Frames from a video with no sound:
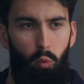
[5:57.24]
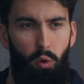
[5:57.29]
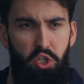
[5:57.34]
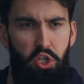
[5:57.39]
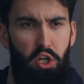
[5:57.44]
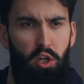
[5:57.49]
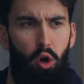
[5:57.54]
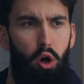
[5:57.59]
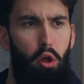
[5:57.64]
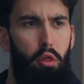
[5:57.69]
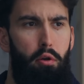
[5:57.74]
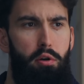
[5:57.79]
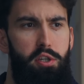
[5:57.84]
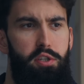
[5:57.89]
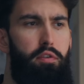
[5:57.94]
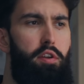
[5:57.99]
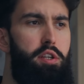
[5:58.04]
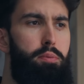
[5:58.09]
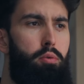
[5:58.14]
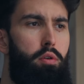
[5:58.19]
which the authors
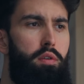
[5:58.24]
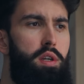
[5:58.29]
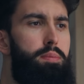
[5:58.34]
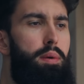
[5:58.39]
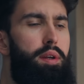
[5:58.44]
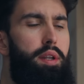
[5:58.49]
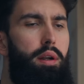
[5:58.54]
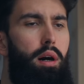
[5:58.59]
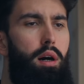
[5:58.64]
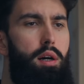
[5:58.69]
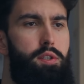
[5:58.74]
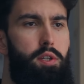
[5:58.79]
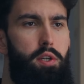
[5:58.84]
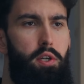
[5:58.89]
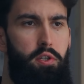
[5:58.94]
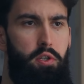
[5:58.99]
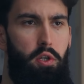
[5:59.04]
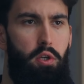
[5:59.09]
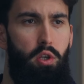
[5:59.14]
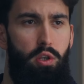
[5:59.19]
of this previous
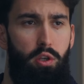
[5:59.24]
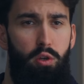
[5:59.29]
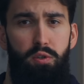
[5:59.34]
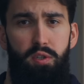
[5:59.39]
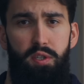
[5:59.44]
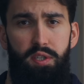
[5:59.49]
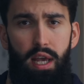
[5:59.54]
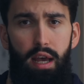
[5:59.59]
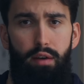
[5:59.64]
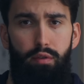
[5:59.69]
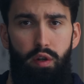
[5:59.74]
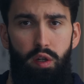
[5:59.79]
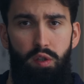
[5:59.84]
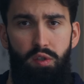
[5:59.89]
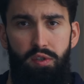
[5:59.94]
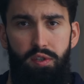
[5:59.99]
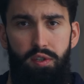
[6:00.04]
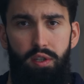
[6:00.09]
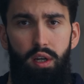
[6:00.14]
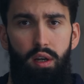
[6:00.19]
meta-analysis used as
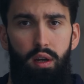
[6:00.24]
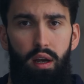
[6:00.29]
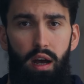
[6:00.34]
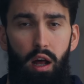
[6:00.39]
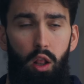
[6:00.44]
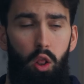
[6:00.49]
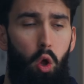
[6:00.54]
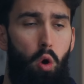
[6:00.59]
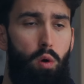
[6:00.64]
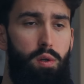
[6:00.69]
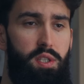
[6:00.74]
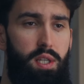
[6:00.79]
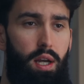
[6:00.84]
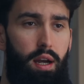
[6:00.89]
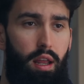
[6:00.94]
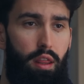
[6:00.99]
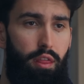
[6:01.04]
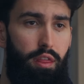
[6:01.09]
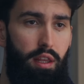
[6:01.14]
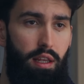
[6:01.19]
evidence
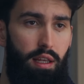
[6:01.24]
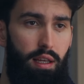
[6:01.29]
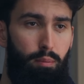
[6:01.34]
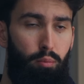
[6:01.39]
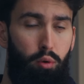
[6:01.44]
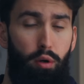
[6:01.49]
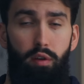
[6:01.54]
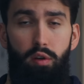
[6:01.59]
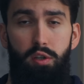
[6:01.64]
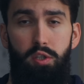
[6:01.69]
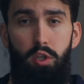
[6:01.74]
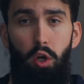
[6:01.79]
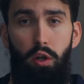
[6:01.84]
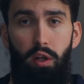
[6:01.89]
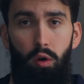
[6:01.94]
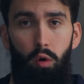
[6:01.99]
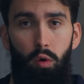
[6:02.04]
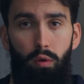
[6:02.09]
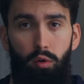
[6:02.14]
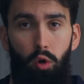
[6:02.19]
alongside the previous
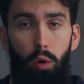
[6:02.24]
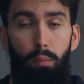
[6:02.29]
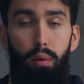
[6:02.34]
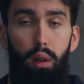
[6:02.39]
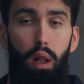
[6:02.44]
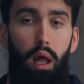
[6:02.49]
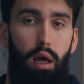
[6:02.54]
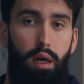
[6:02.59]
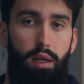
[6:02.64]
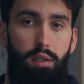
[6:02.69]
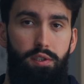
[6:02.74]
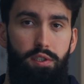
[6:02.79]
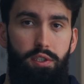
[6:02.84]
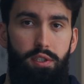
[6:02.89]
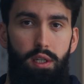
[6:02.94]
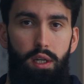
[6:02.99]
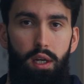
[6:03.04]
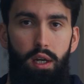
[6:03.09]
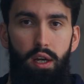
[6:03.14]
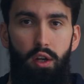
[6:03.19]
study on
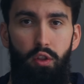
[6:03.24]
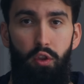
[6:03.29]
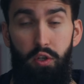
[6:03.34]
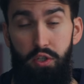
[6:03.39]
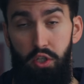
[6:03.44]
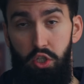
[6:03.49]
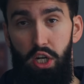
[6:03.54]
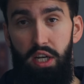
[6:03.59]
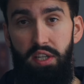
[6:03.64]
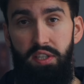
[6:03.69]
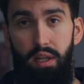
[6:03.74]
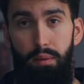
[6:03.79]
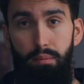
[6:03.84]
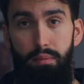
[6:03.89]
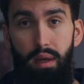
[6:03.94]
compliance to suggest that